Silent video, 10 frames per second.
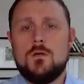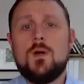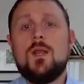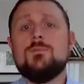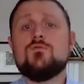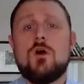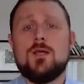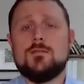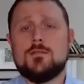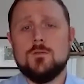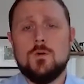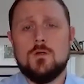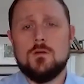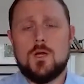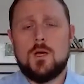My name is Ryan
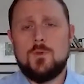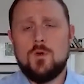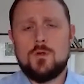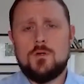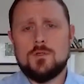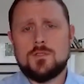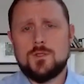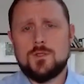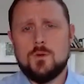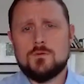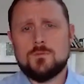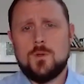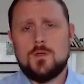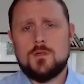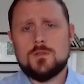Stillwell. I'm the owner here at Stillwell Risk
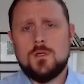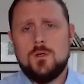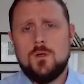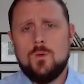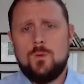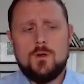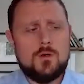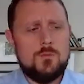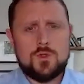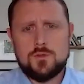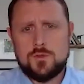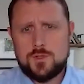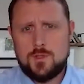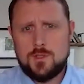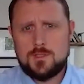Partners. We are a commercial
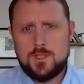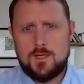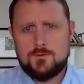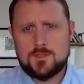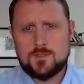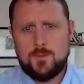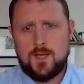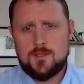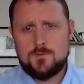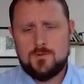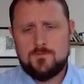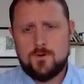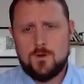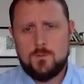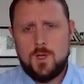insurance and risk management
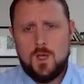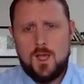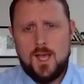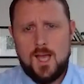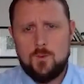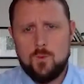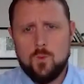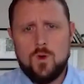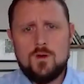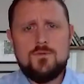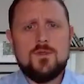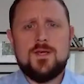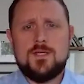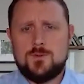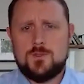firm. And one of the
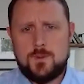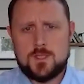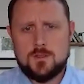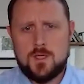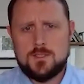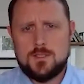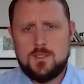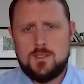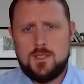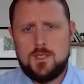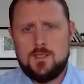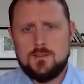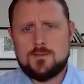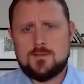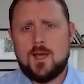things we specialize in
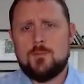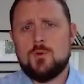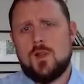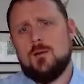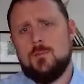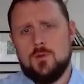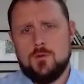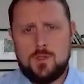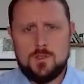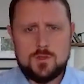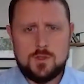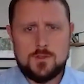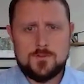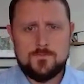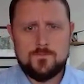is cyber liability insurance,